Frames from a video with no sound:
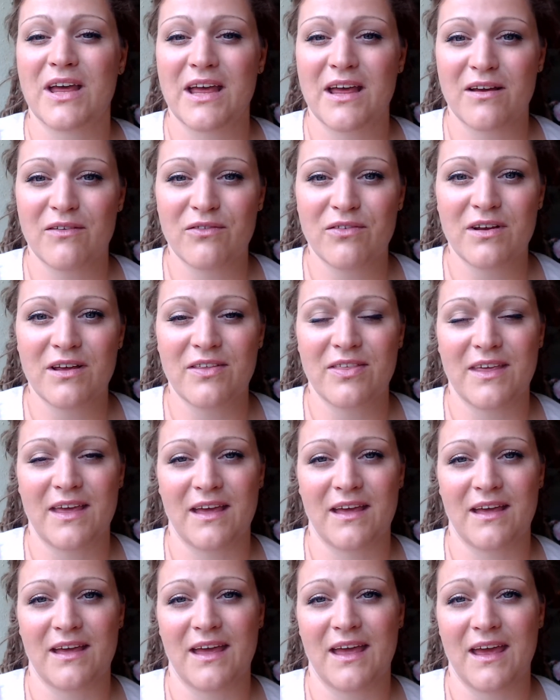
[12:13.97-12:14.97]

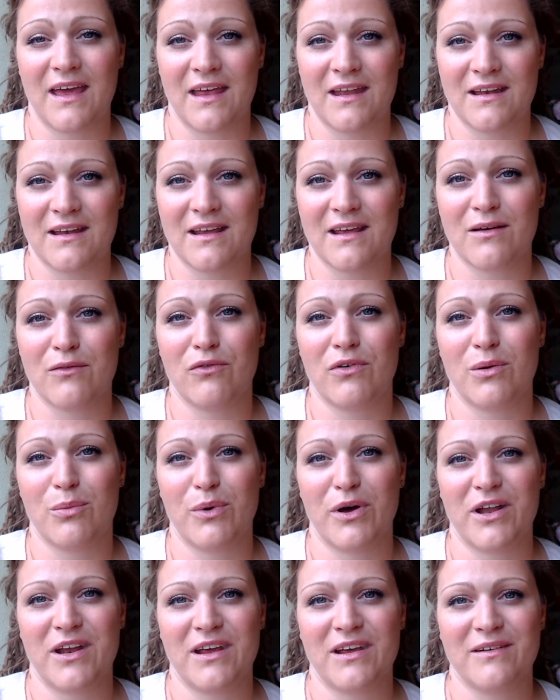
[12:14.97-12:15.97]
everything and
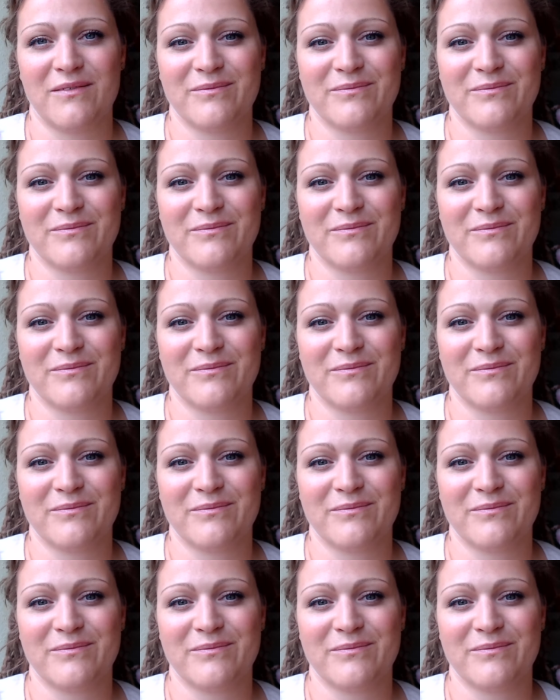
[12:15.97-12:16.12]
everybody.